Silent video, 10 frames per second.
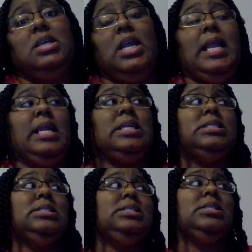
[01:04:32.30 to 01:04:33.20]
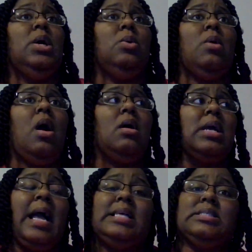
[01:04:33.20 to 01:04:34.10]
and, you know, all
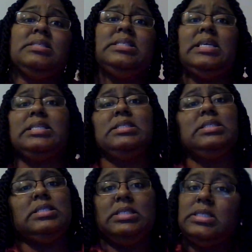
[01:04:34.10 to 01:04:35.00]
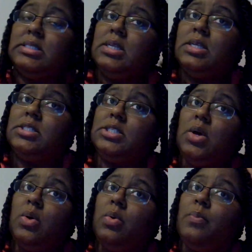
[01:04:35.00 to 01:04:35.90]
kinds of sicknesses.
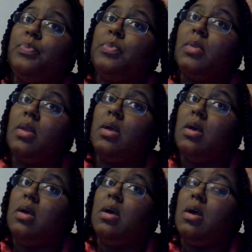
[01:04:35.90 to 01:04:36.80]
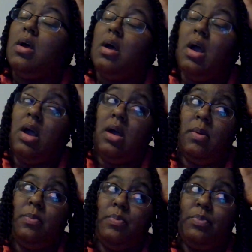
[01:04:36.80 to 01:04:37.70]
So,
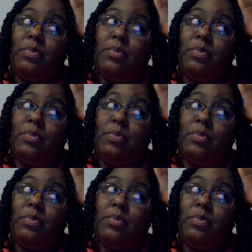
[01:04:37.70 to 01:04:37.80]
um,